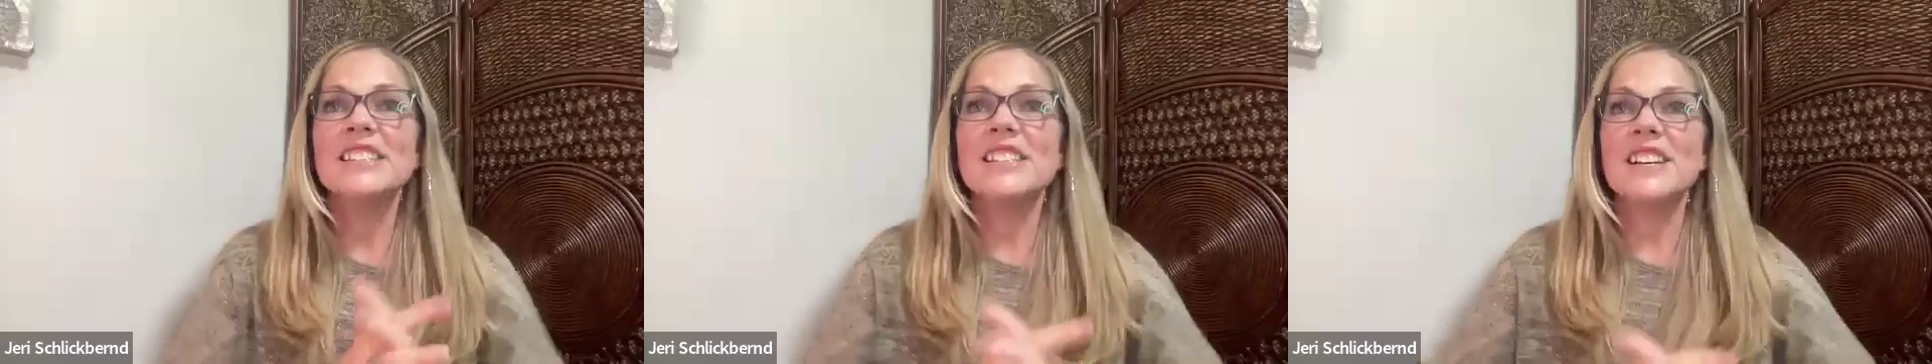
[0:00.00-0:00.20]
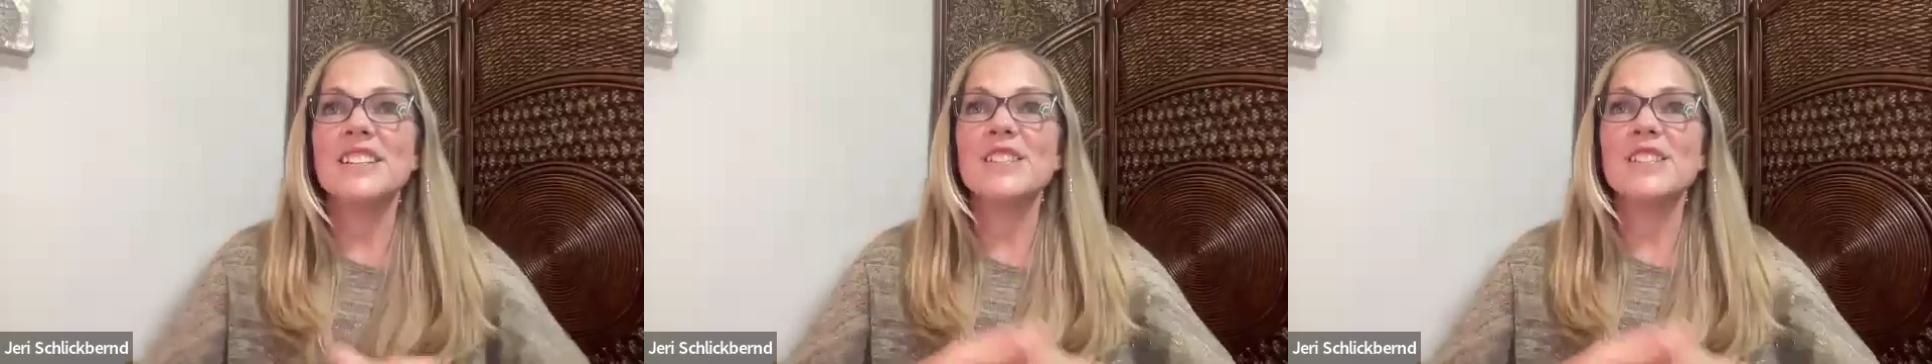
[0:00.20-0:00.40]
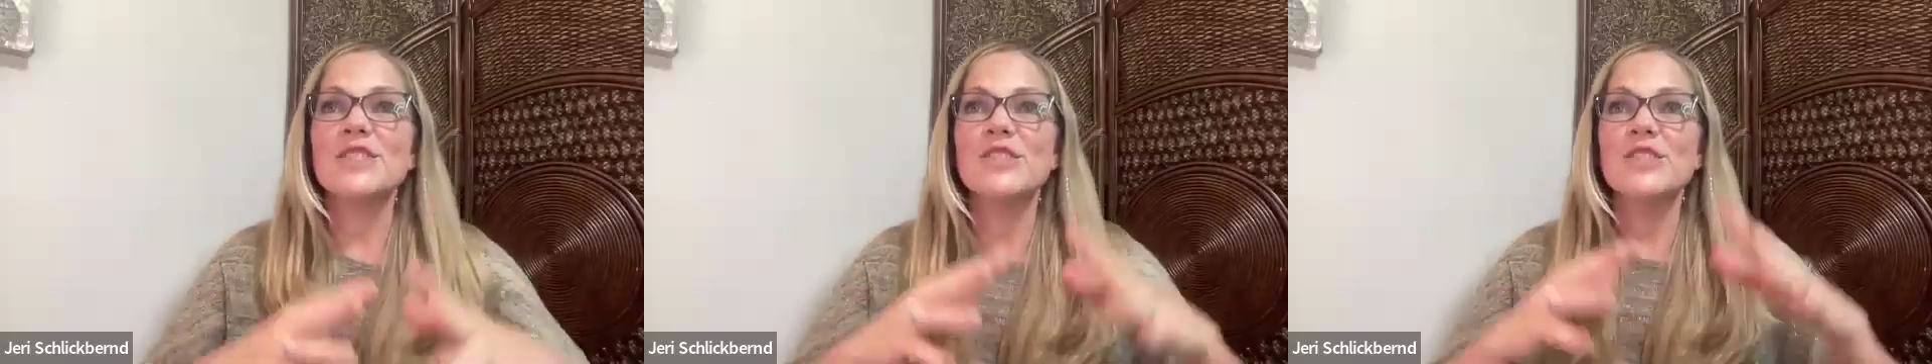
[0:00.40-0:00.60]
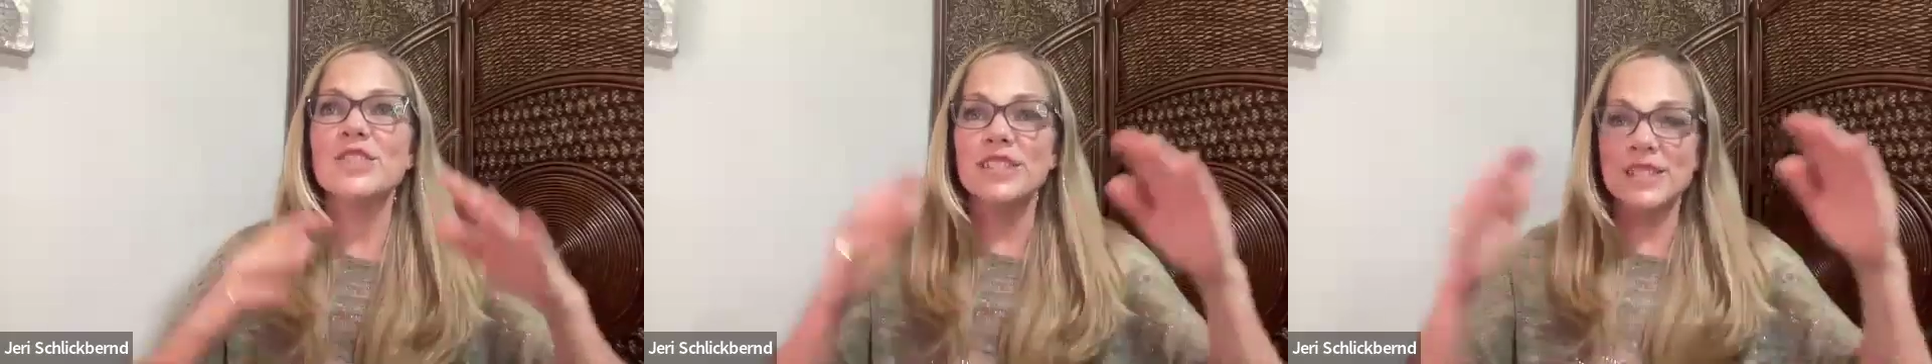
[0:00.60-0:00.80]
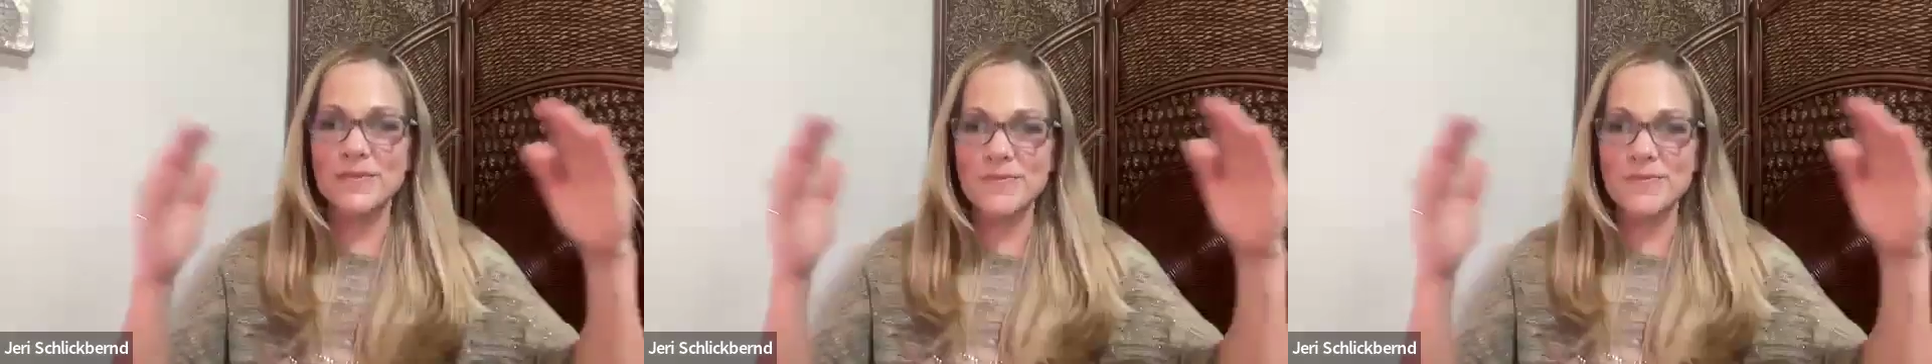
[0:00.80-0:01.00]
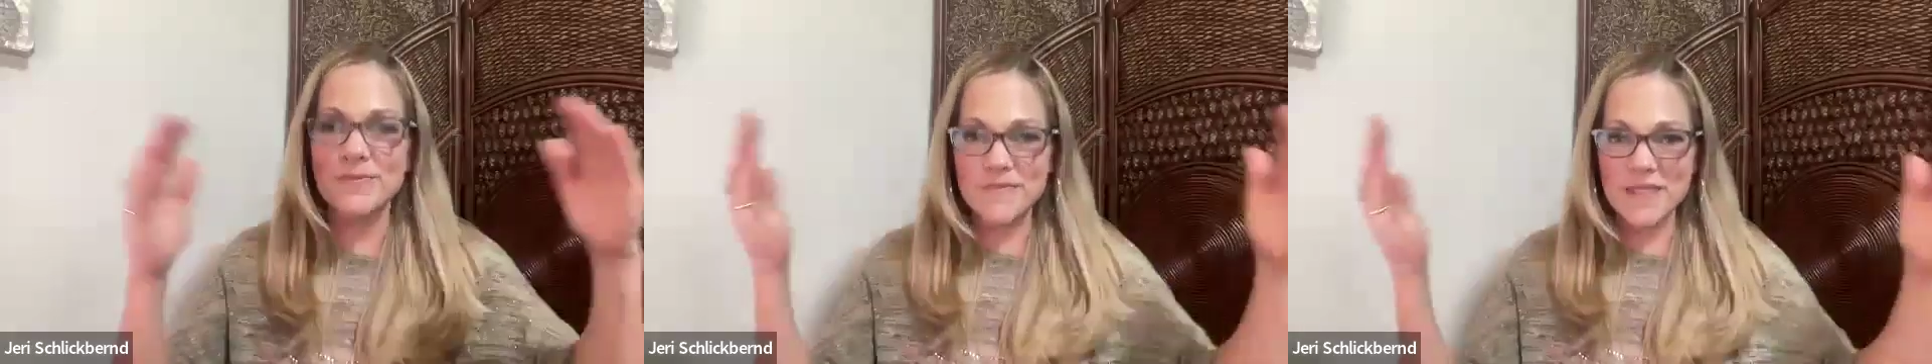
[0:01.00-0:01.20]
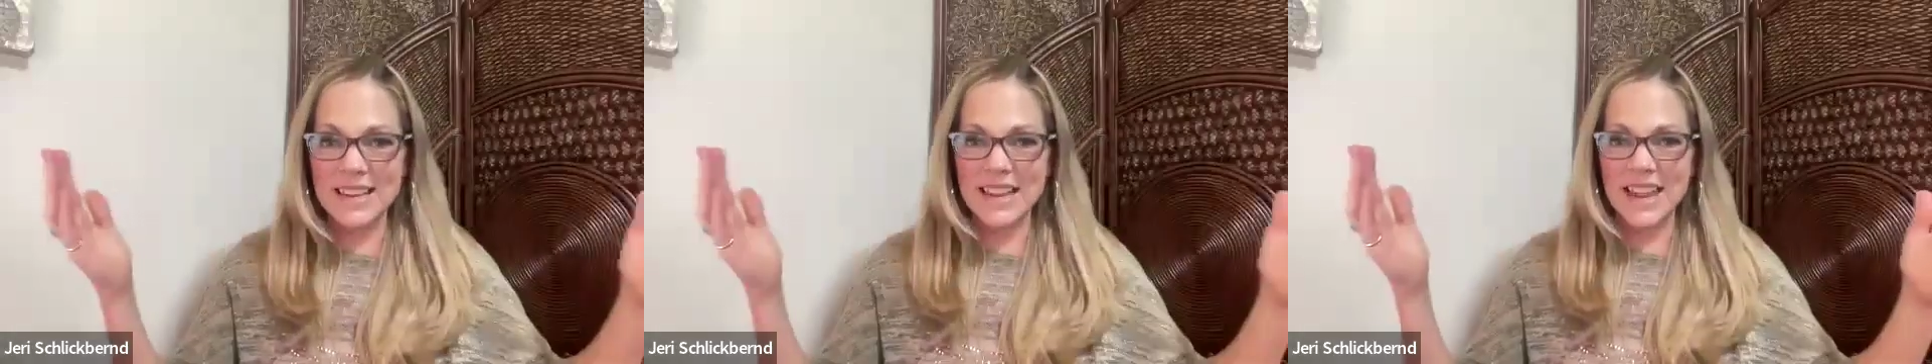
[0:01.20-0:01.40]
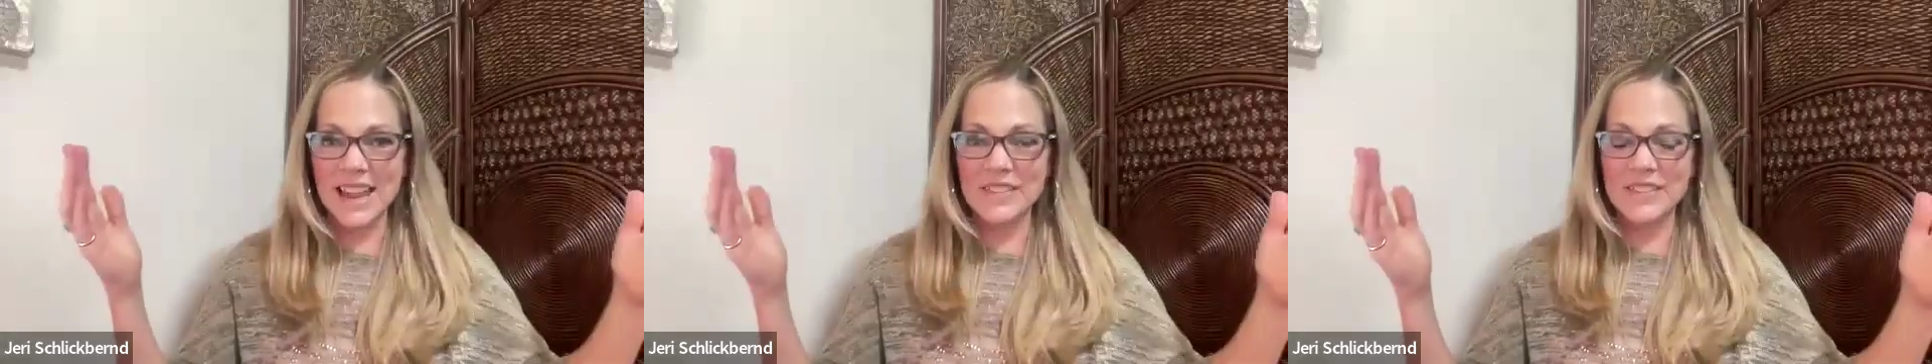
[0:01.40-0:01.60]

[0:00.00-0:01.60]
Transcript: doesn't just make